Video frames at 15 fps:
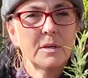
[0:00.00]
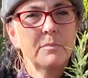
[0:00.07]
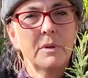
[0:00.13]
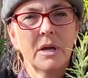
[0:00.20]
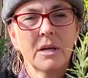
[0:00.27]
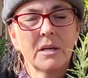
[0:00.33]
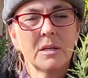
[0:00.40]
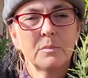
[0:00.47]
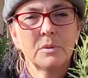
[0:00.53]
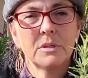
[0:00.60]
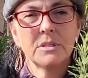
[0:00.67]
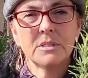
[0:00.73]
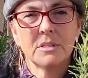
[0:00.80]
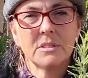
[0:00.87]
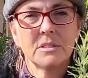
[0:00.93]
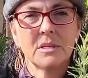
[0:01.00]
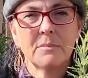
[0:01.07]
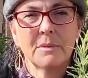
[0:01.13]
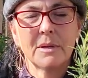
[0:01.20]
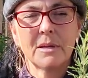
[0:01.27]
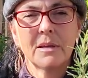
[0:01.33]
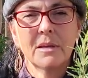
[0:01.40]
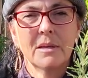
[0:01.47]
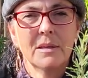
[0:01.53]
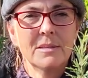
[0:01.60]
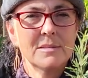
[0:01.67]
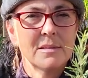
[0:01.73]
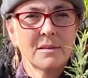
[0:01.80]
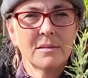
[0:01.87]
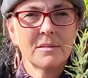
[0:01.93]
I'm not going to put a systemic
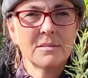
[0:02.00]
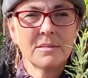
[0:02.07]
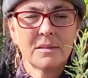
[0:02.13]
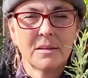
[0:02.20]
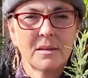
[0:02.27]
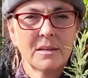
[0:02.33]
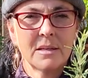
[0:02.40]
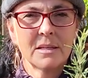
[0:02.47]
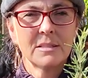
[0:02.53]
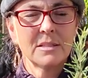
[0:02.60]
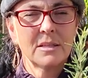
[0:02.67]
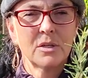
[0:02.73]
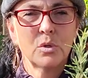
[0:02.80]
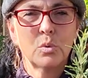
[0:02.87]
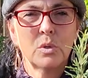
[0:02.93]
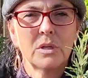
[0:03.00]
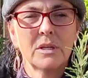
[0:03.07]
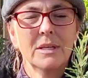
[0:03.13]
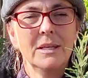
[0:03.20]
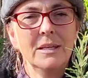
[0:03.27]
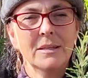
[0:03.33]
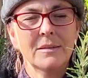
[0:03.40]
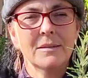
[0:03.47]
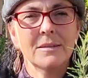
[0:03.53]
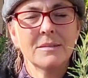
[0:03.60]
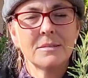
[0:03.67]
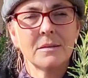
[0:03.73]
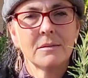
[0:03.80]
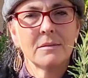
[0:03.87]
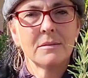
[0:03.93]
insecticide on it because I don't want to eat
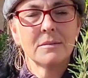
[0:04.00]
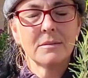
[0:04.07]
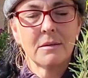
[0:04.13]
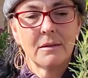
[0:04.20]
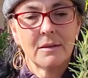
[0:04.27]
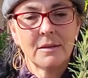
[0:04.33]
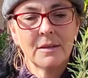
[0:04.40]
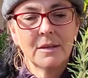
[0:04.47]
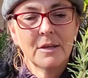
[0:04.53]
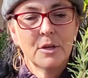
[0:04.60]
insecticide.